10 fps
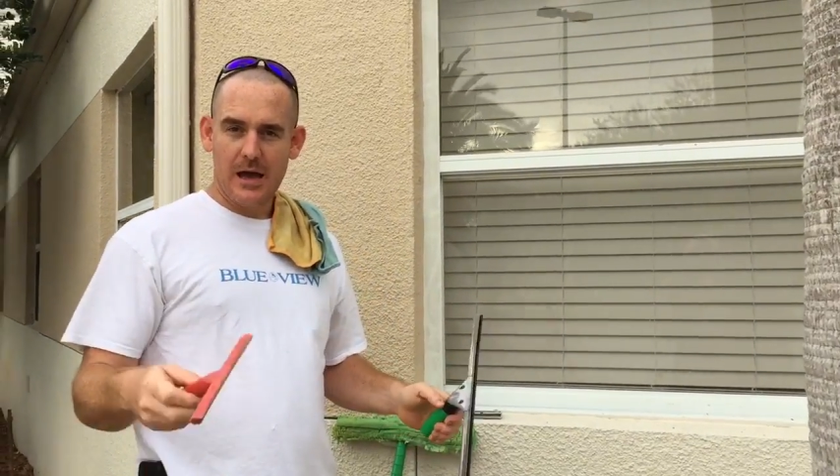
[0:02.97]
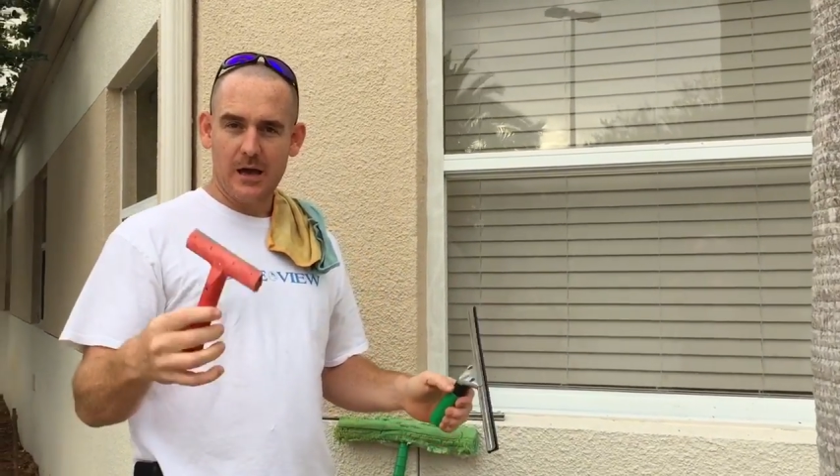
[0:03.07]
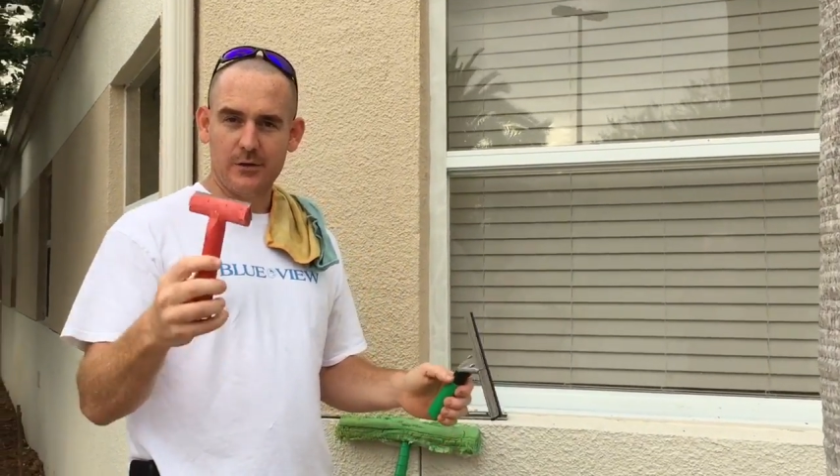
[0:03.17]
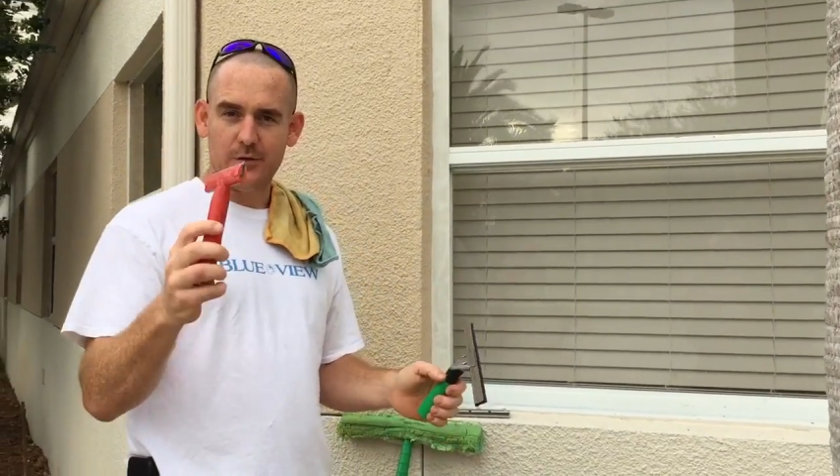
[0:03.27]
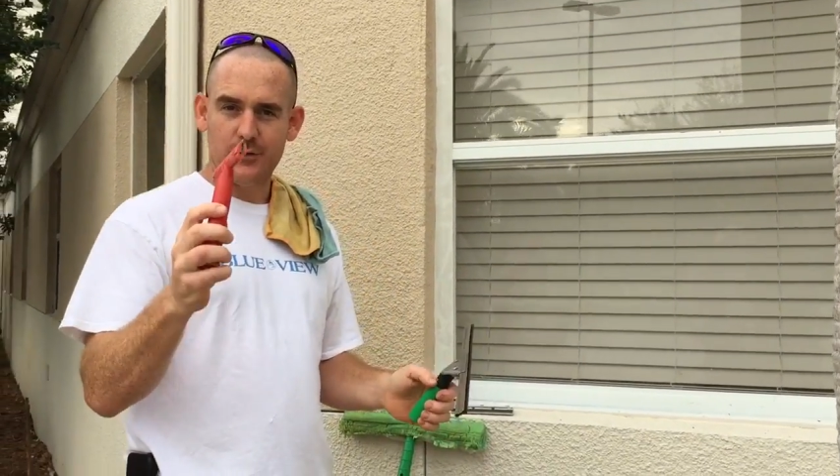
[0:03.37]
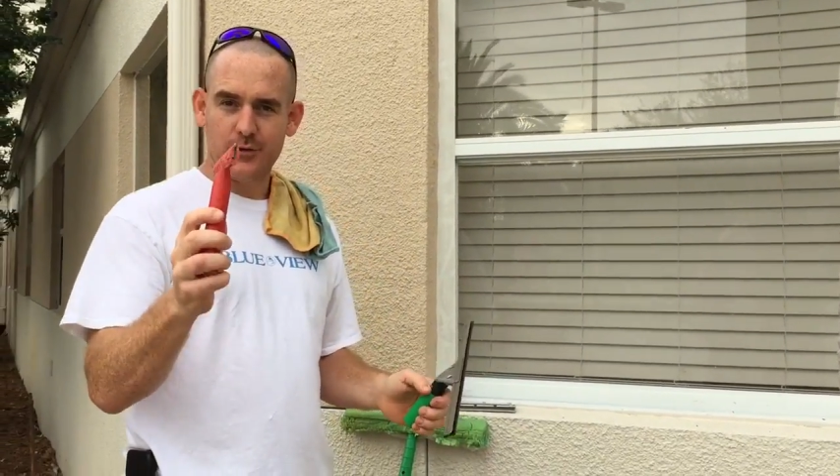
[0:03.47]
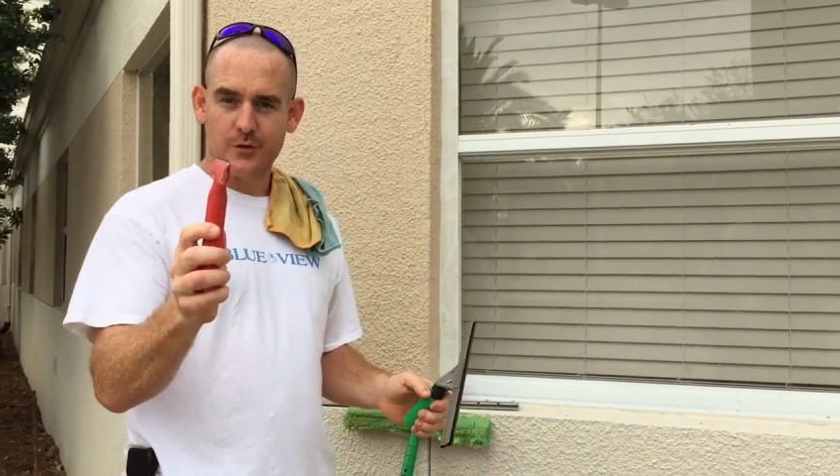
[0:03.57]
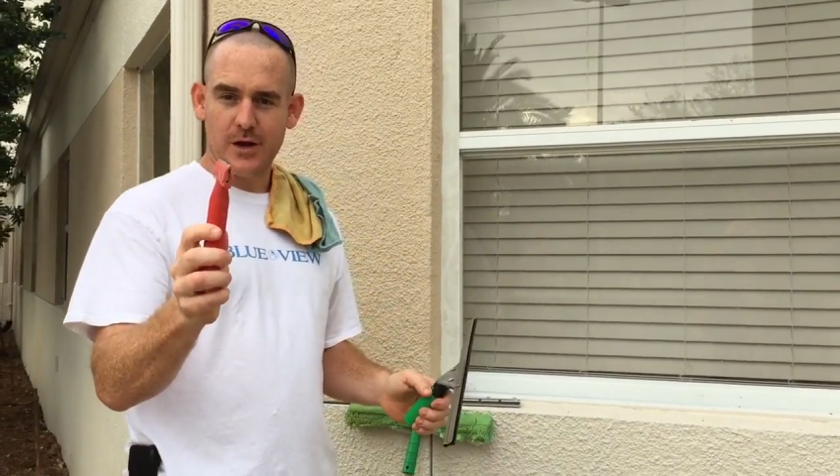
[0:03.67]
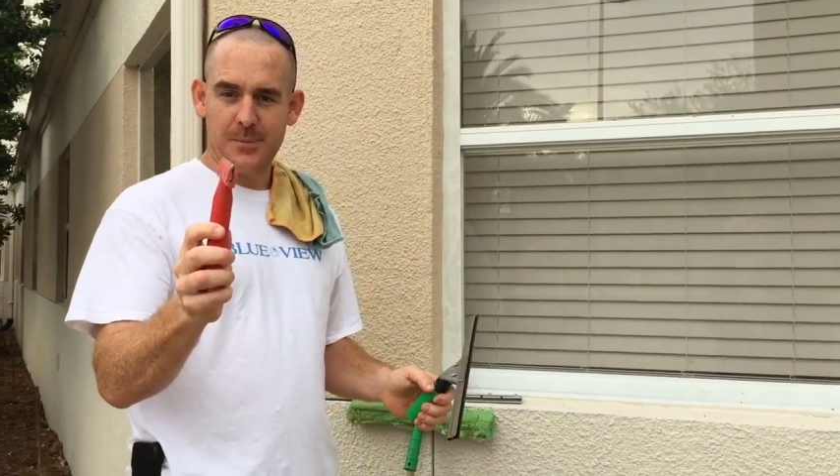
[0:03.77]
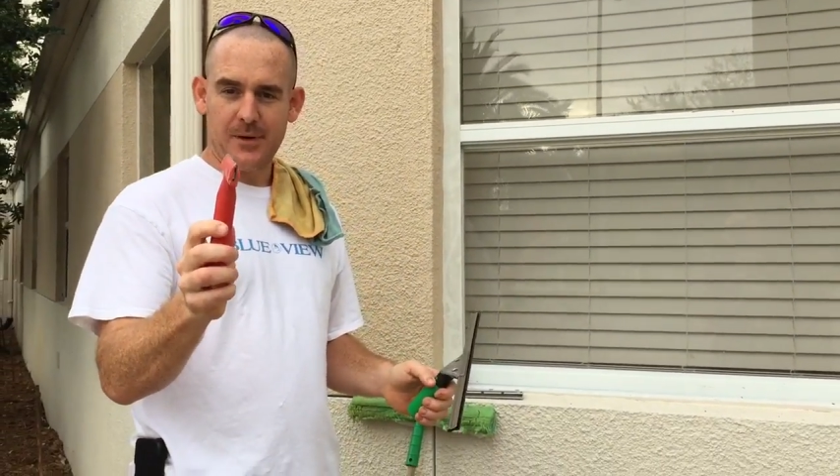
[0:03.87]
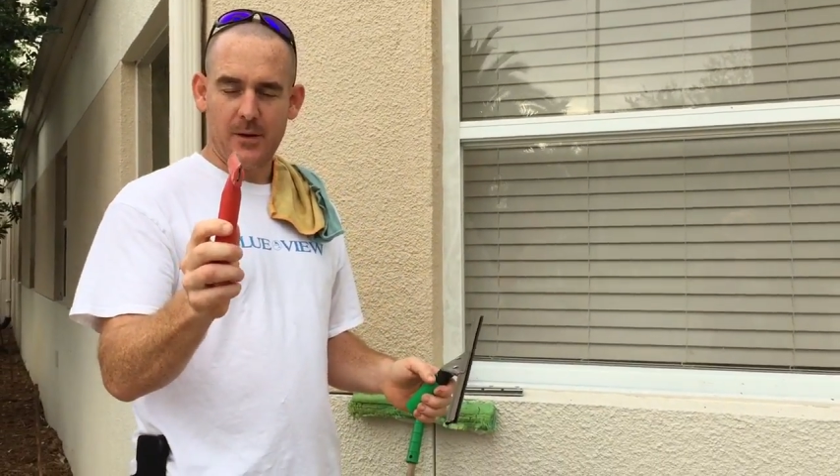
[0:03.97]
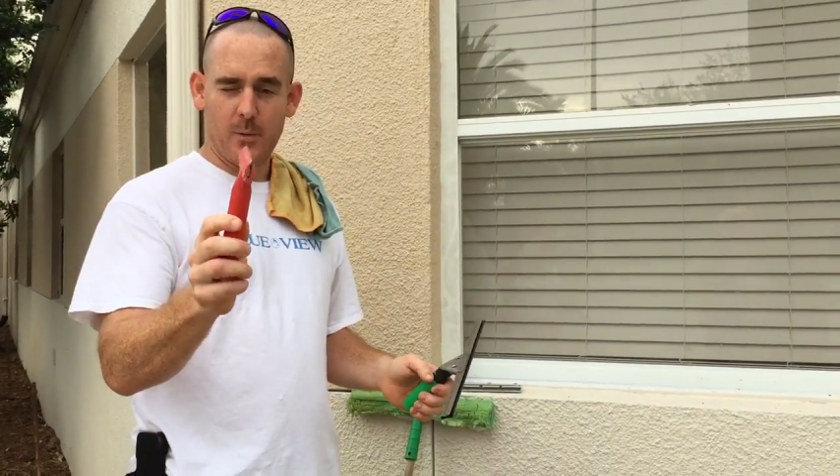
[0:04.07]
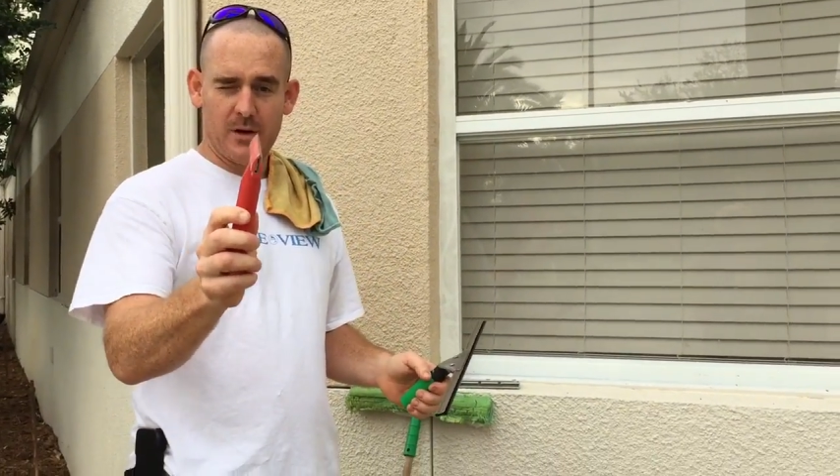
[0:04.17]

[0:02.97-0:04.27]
how to scrape a